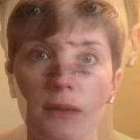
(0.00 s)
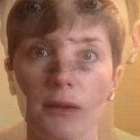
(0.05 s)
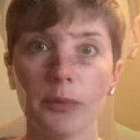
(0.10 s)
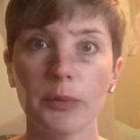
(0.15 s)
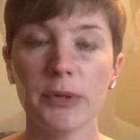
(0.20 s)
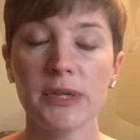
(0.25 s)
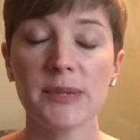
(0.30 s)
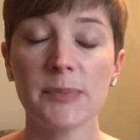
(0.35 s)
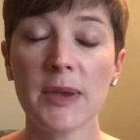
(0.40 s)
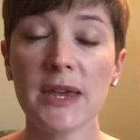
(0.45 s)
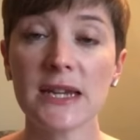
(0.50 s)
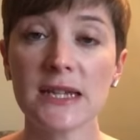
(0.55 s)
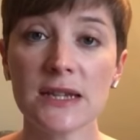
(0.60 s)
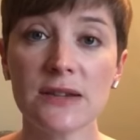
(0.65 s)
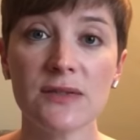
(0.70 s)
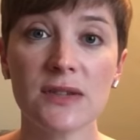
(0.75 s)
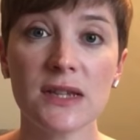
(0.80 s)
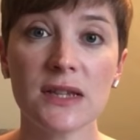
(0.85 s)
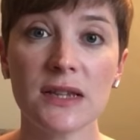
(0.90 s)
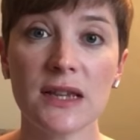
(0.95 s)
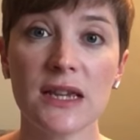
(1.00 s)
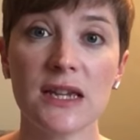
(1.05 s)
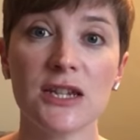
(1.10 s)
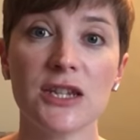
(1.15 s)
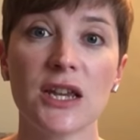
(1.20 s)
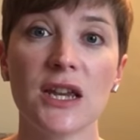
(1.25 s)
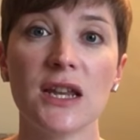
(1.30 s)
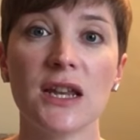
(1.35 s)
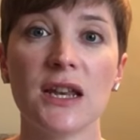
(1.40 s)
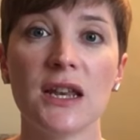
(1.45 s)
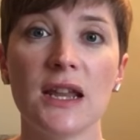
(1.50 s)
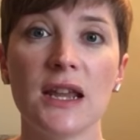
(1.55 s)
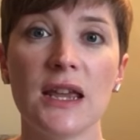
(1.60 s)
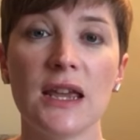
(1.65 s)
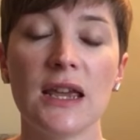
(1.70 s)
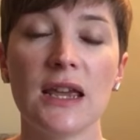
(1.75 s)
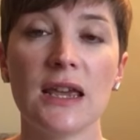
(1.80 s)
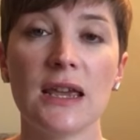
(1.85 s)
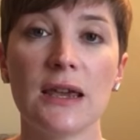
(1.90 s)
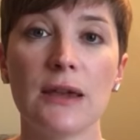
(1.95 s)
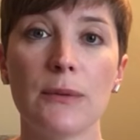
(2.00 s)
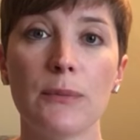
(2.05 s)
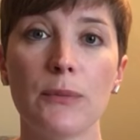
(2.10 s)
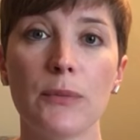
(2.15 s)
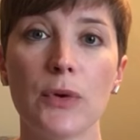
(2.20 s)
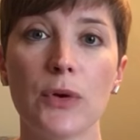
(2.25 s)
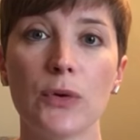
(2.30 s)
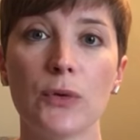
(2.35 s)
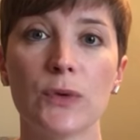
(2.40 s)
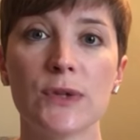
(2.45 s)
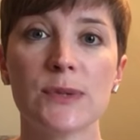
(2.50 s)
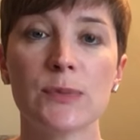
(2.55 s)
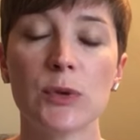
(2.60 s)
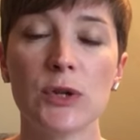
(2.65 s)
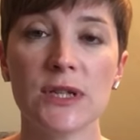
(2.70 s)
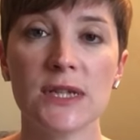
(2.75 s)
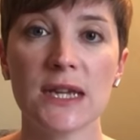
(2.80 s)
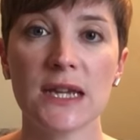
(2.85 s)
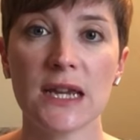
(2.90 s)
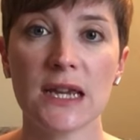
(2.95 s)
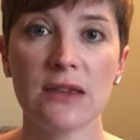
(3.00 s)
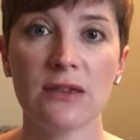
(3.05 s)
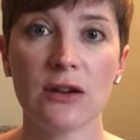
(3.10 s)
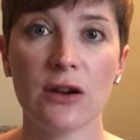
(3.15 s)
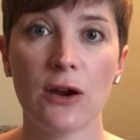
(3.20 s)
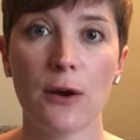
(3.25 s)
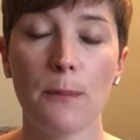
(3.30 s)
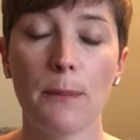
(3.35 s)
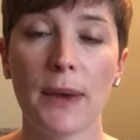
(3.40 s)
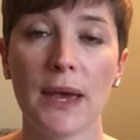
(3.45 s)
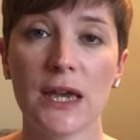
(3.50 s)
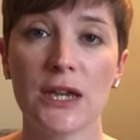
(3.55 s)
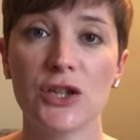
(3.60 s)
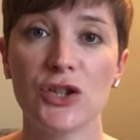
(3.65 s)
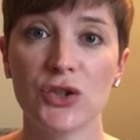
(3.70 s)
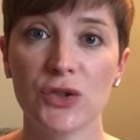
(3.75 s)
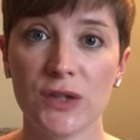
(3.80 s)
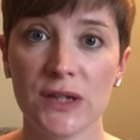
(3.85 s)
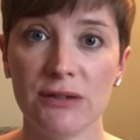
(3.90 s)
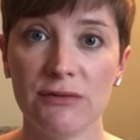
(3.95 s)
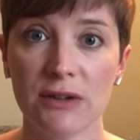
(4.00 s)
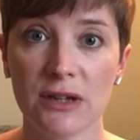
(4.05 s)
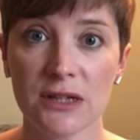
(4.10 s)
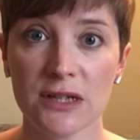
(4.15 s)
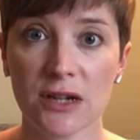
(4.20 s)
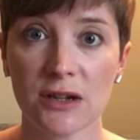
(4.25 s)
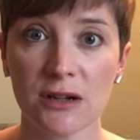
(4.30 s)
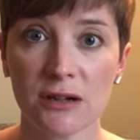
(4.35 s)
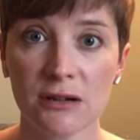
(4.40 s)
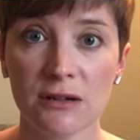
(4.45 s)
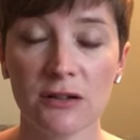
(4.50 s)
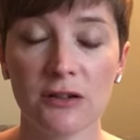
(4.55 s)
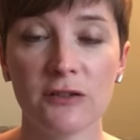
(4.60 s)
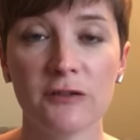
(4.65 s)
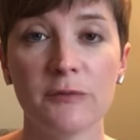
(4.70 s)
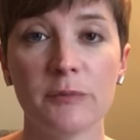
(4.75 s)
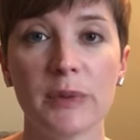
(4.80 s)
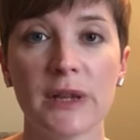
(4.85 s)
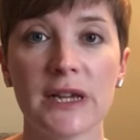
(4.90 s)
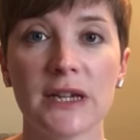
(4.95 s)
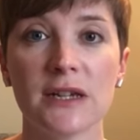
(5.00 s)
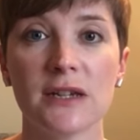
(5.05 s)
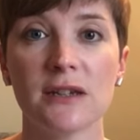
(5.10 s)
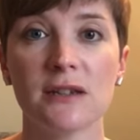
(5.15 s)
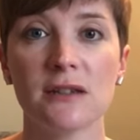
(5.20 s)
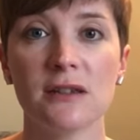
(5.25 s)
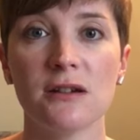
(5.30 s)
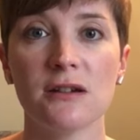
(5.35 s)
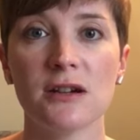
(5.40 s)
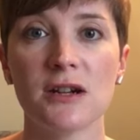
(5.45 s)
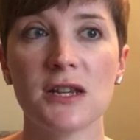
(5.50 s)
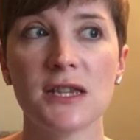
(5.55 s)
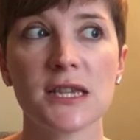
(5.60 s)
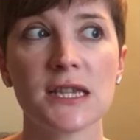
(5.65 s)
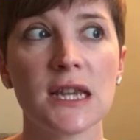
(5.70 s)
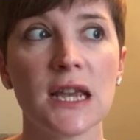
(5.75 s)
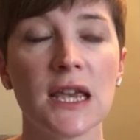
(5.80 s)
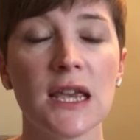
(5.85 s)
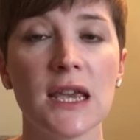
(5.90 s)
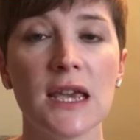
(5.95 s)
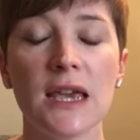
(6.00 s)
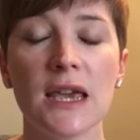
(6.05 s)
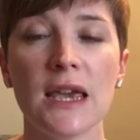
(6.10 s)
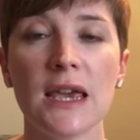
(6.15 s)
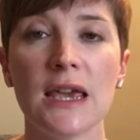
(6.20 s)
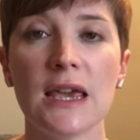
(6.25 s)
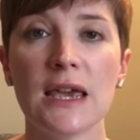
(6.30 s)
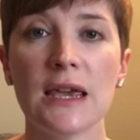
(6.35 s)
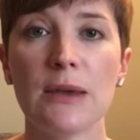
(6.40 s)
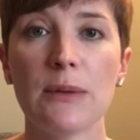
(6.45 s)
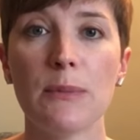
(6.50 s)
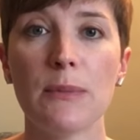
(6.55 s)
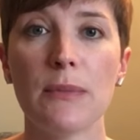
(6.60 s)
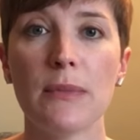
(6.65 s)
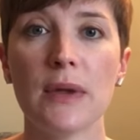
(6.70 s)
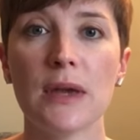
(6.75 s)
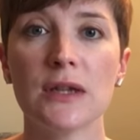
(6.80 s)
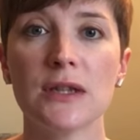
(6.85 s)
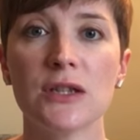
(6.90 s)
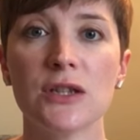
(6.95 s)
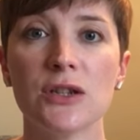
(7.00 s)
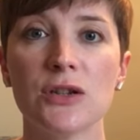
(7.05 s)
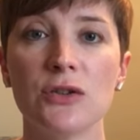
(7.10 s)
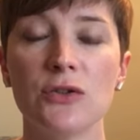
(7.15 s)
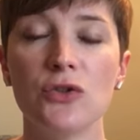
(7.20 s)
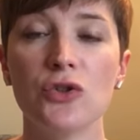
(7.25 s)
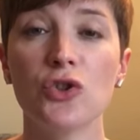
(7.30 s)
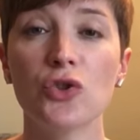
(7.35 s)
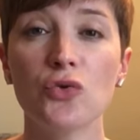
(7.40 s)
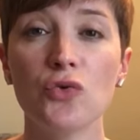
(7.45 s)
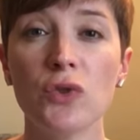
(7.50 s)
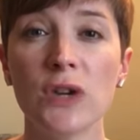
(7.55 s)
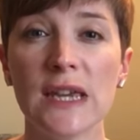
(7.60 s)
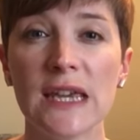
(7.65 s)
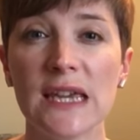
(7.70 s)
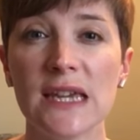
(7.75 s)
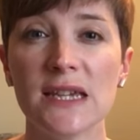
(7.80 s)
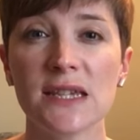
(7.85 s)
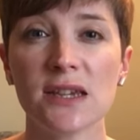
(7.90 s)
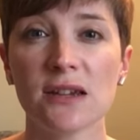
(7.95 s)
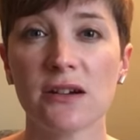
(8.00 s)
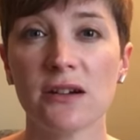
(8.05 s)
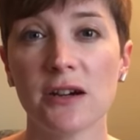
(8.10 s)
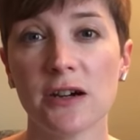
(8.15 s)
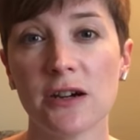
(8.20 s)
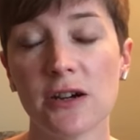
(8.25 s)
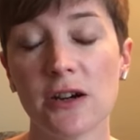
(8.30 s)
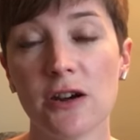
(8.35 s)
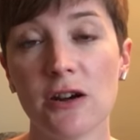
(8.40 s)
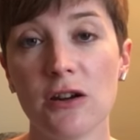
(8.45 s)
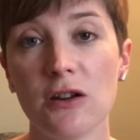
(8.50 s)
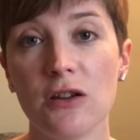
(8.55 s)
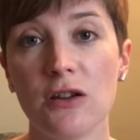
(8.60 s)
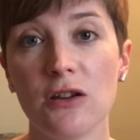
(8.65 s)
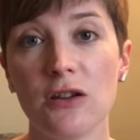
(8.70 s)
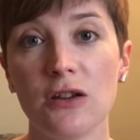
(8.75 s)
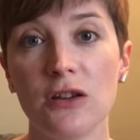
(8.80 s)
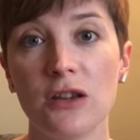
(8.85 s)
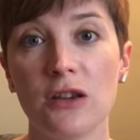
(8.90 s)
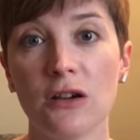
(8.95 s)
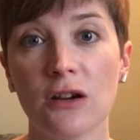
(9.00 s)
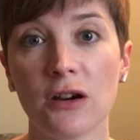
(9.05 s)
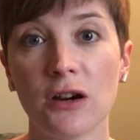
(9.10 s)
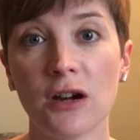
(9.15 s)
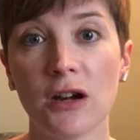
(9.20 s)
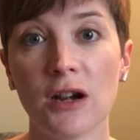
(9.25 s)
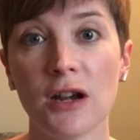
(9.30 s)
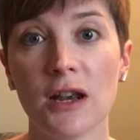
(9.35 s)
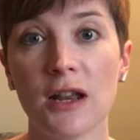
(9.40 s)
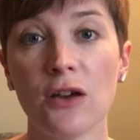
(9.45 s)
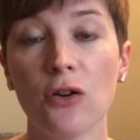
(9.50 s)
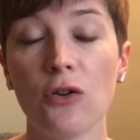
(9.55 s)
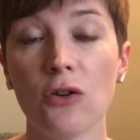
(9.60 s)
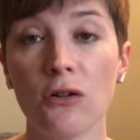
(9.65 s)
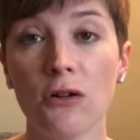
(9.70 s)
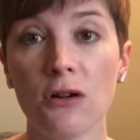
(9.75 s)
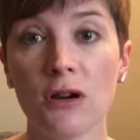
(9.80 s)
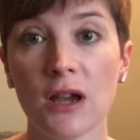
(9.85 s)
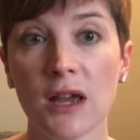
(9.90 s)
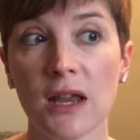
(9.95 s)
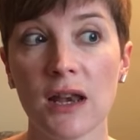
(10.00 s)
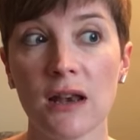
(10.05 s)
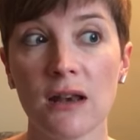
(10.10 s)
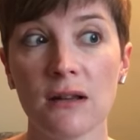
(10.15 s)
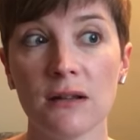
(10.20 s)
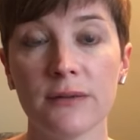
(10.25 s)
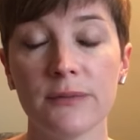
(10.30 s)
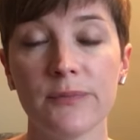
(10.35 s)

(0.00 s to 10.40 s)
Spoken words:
The Perspectives collection was put together by Julie Rutter of Black Isle Yarns to showcase her yarn Auchen,